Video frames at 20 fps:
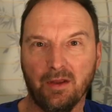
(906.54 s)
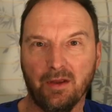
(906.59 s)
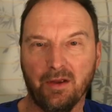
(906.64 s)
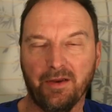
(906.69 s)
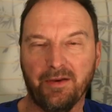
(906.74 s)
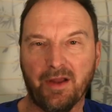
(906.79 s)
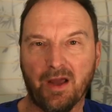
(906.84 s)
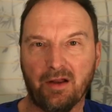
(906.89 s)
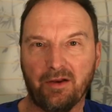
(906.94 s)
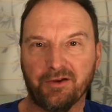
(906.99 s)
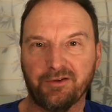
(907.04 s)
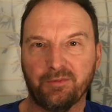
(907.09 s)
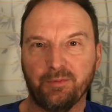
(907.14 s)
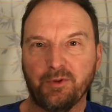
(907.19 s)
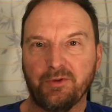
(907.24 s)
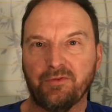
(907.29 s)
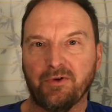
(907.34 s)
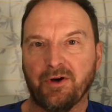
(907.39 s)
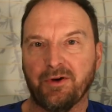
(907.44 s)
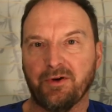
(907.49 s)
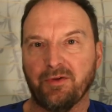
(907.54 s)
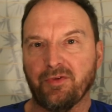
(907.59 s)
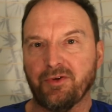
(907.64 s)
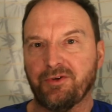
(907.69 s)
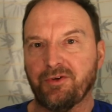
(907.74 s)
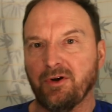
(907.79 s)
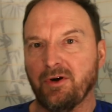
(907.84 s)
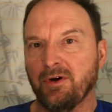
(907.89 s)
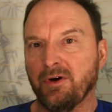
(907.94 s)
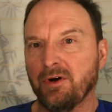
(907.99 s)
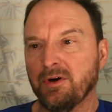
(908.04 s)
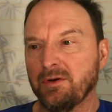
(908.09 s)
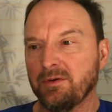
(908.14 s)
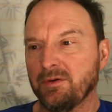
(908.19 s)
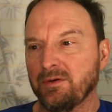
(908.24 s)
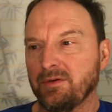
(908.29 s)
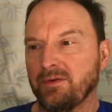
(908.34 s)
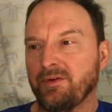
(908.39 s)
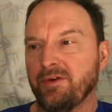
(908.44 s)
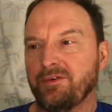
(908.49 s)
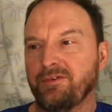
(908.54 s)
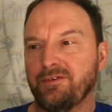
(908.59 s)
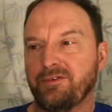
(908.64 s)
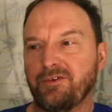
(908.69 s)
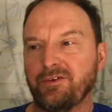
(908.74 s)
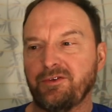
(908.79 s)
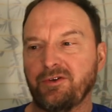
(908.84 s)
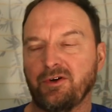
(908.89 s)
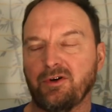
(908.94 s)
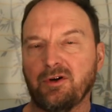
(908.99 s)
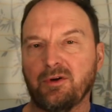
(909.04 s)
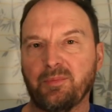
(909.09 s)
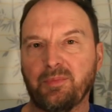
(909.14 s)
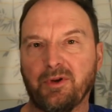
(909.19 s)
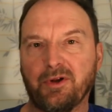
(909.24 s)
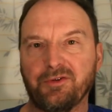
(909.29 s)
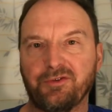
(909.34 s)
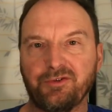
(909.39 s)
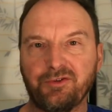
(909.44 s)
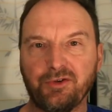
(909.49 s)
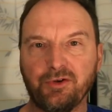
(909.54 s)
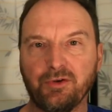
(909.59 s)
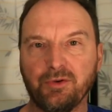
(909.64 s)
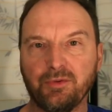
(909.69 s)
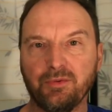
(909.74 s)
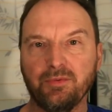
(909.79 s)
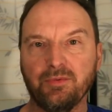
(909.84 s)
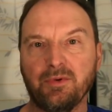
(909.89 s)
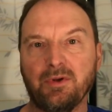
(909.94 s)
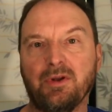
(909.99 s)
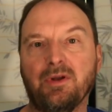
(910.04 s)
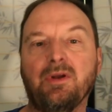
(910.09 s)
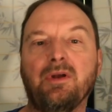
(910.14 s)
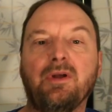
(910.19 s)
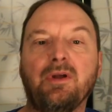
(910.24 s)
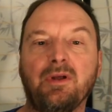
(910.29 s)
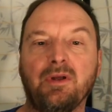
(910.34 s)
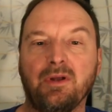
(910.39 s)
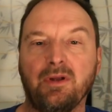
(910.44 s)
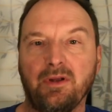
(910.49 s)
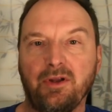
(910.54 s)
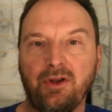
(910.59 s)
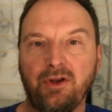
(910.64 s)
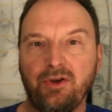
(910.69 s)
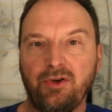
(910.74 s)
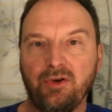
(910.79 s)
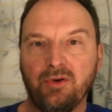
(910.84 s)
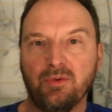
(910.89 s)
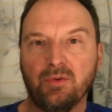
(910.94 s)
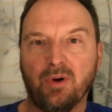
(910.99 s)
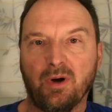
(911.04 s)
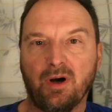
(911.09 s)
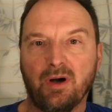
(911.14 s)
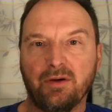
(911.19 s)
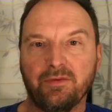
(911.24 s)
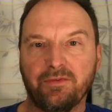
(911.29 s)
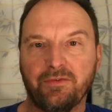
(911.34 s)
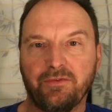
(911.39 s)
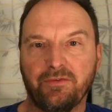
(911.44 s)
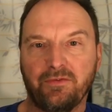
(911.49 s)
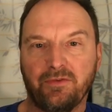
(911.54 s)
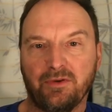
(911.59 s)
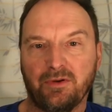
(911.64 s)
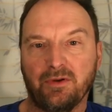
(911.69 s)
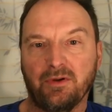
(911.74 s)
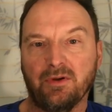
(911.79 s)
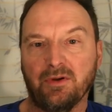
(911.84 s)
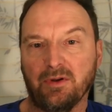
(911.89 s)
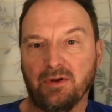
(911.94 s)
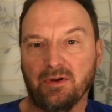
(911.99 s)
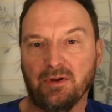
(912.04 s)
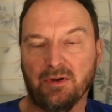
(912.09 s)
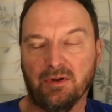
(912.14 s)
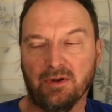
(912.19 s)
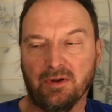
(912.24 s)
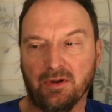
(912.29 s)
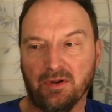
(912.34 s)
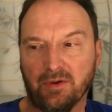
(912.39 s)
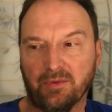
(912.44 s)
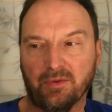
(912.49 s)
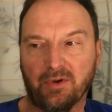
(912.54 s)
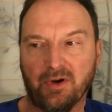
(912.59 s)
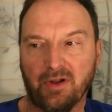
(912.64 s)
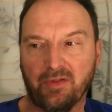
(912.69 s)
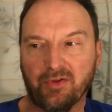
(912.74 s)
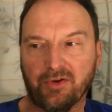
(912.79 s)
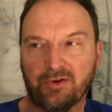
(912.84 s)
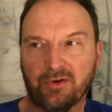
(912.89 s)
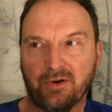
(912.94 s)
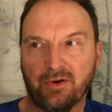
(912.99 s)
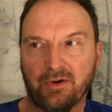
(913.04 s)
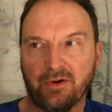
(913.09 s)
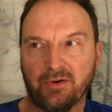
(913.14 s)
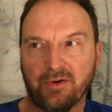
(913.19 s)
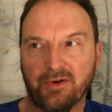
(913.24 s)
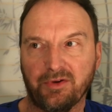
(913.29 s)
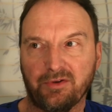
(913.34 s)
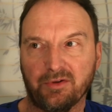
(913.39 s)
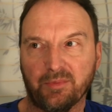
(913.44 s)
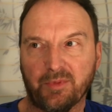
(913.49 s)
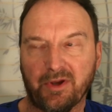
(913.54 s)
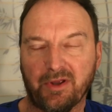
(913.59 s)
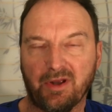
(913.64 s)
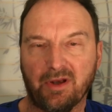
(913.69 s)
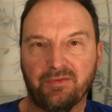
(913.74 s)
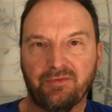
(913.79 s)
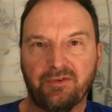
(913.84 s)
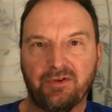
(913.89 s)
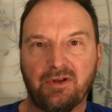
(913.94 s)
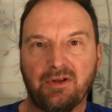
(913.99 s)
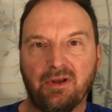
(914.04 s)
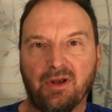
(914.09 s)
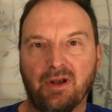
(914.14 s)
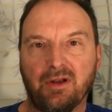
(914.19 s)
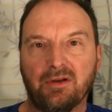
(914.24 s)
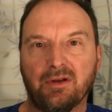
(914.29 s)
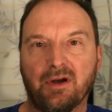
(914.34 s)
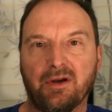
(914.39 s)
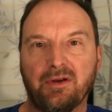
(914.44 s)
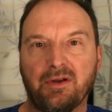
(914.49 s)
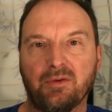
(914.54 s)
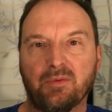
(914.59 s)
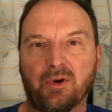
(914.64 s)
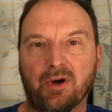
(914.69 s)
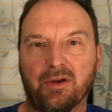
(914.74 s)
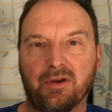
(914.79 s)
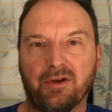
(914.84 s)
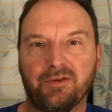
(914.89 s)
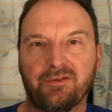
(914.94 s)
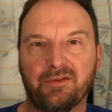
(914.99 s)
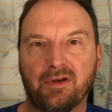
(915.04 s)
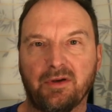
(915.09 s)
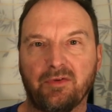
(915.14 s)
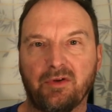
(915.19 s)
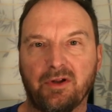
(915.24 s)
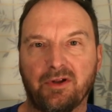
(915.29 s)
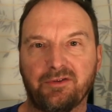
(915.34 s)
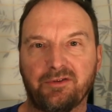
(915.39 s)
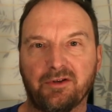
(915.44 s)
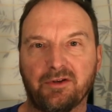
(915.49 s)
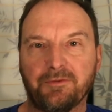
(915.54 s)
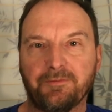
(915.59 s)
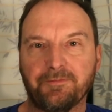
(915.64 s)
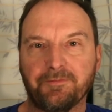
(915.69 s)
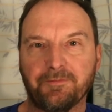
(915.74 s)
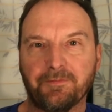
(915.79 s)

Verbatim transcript: And now let's move on to the turner. This is the turner plus 2, EQ off, running the turner into my FT891. Let's give a listen.